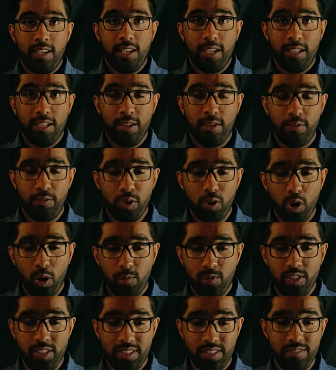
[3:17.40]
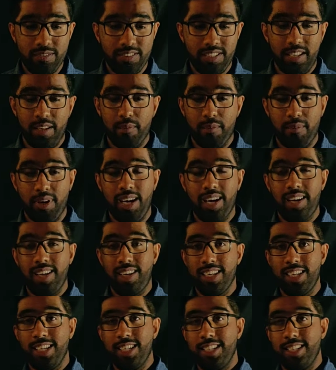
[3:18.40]
The few objectives in my
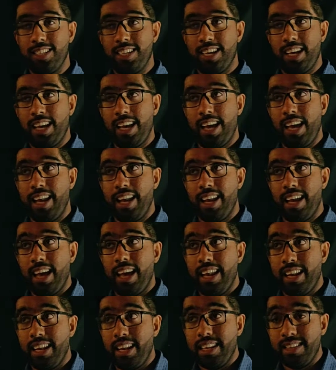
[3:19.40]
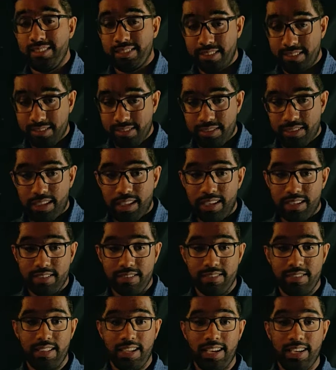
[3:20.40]
analysis is
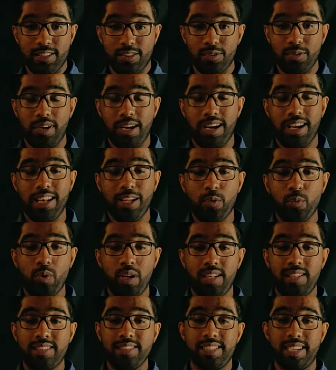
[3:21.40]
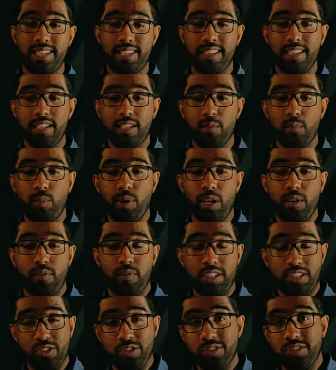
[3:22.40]
that to highlight welding technique by
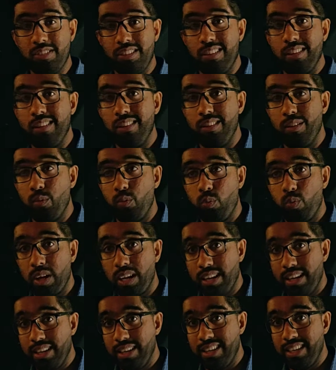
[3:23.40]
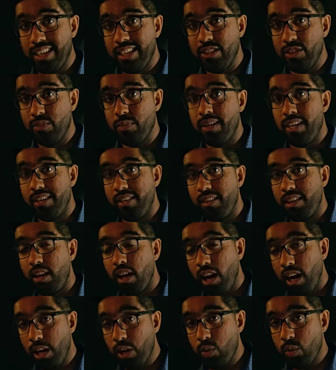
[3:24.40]
frictional stir welding is better than
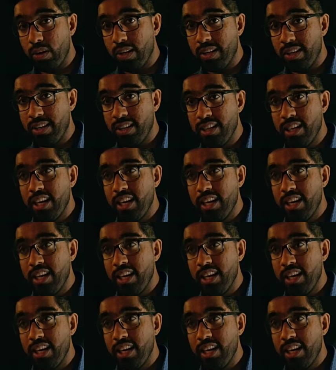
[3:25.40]
arc welding.